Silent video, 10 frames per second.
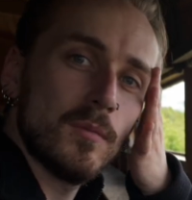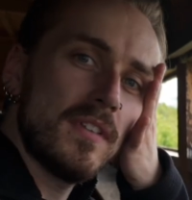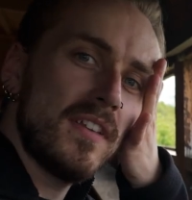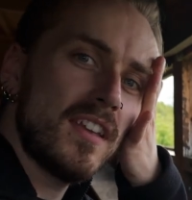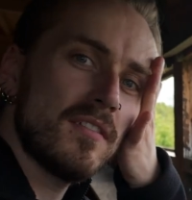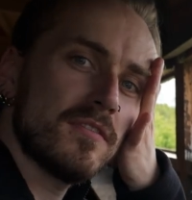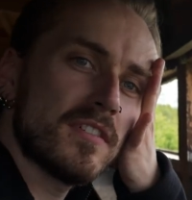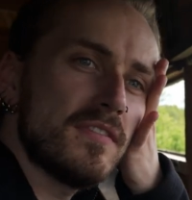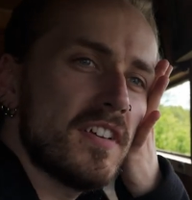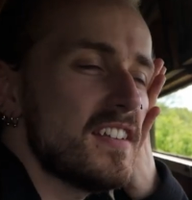We've hit
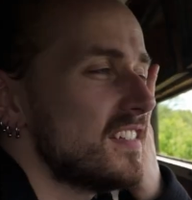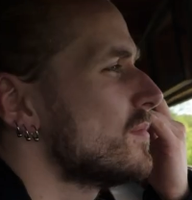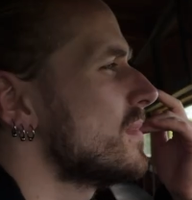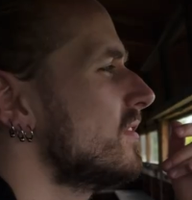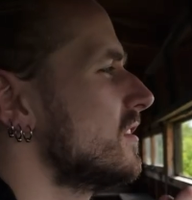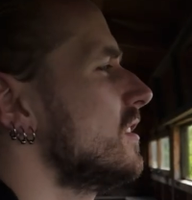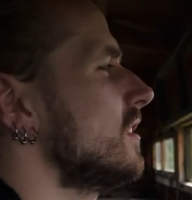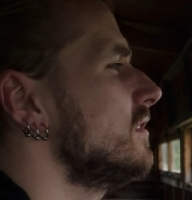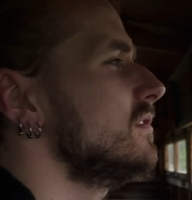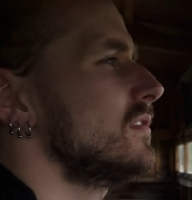3:30 in the
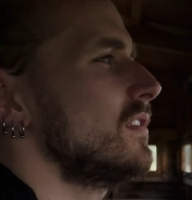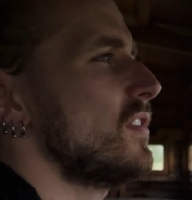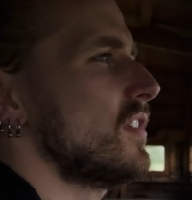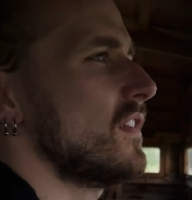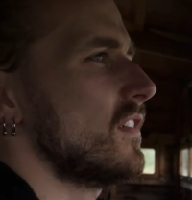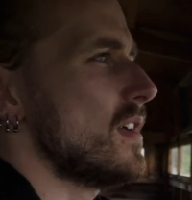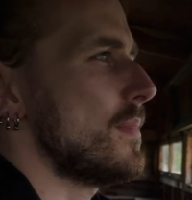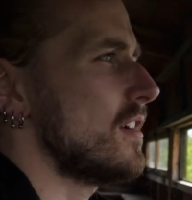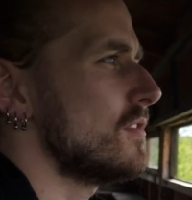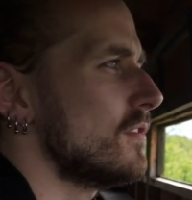afternoon, so I've got
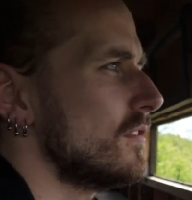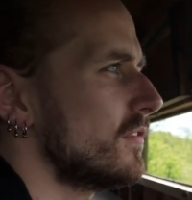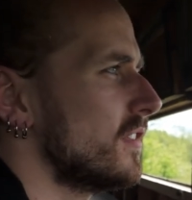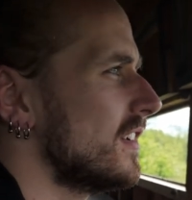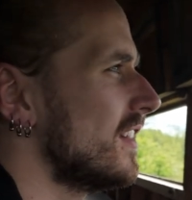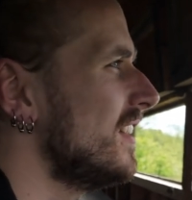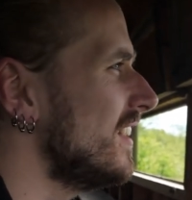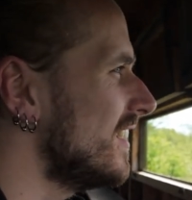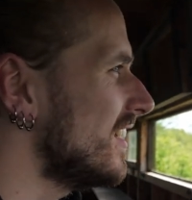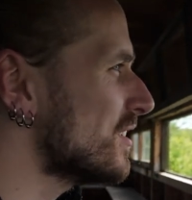about
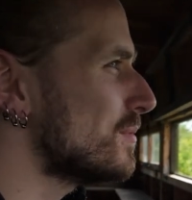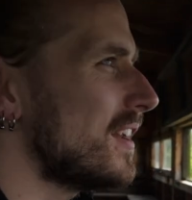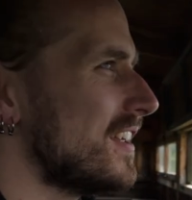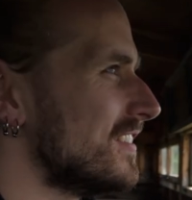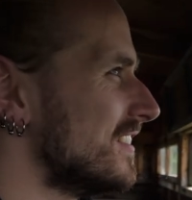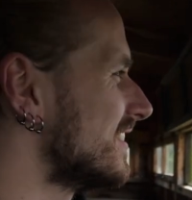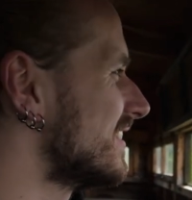a swallow.